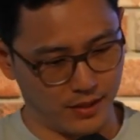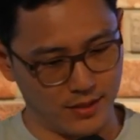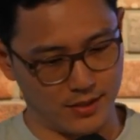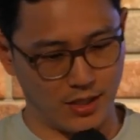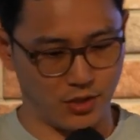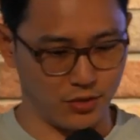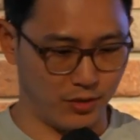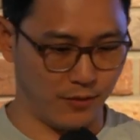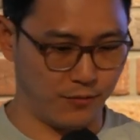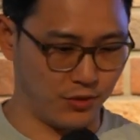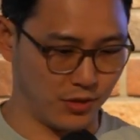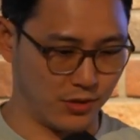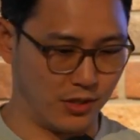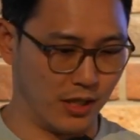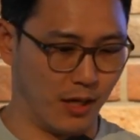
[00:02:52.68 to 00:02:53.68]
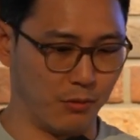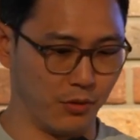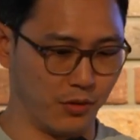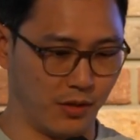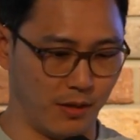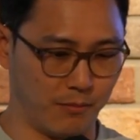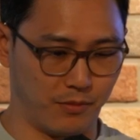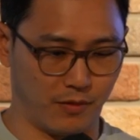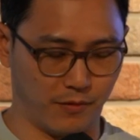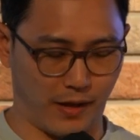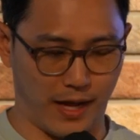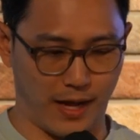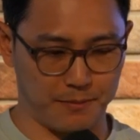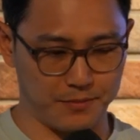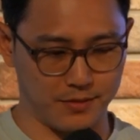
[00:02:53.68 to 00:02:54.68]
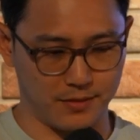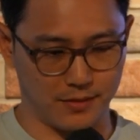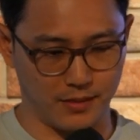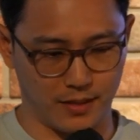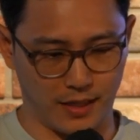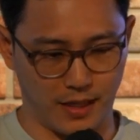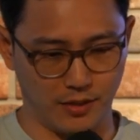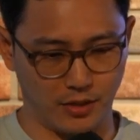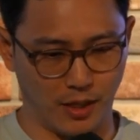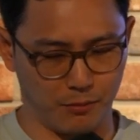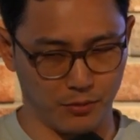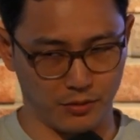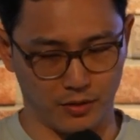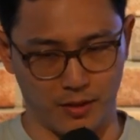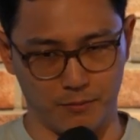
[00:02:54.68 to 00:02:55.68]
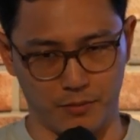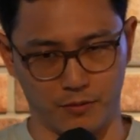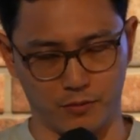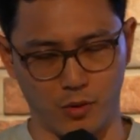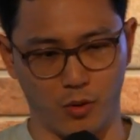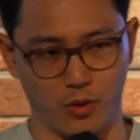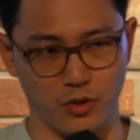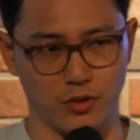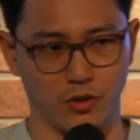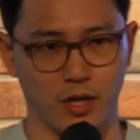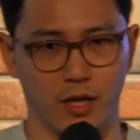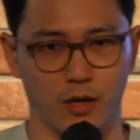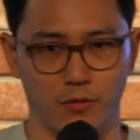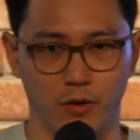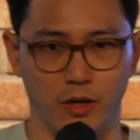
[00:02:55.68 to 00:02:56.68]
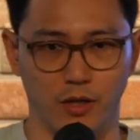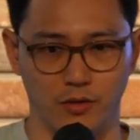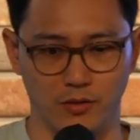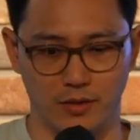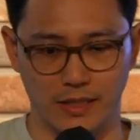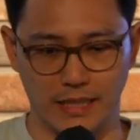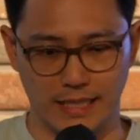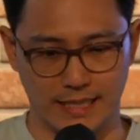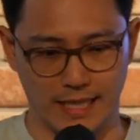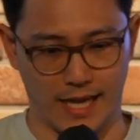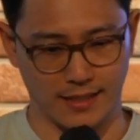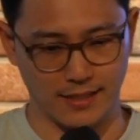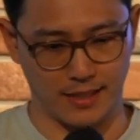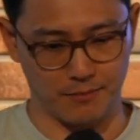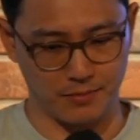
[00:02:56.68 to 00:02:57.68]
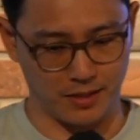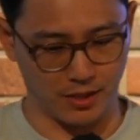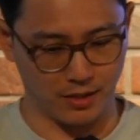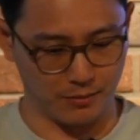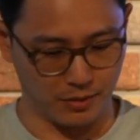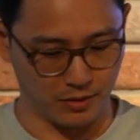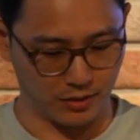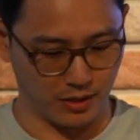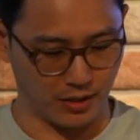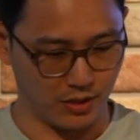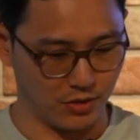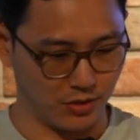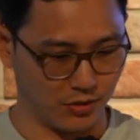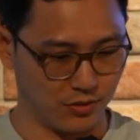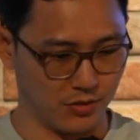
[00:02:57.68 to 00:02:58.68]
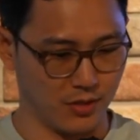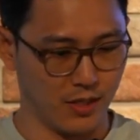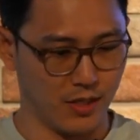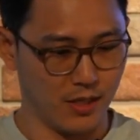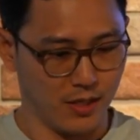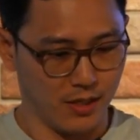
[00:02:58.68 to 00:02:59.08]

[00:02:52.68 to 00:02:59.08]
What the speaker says: essentially if you just double the number of apps and double the number of cores, you kind of run into the exact same scalability issues.